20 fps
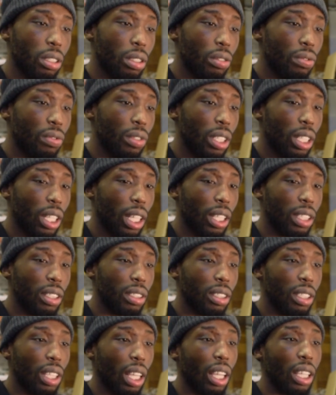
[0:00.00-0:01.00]
You
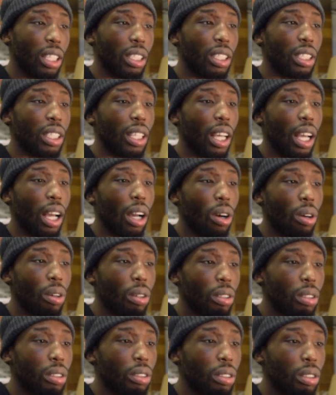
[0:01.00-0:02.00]
realise get in and get
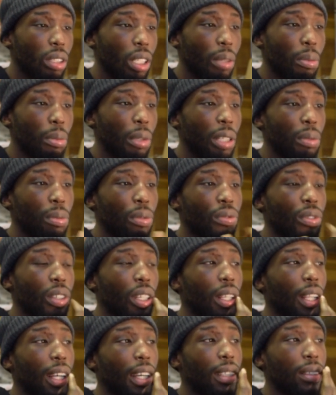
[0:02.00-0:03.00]
out. It made me
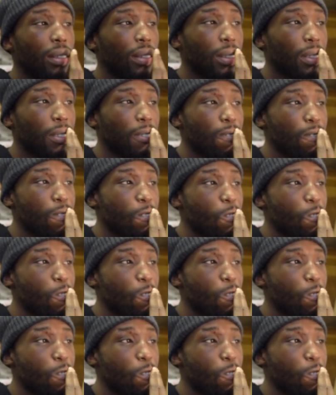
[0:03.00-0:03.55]
realise.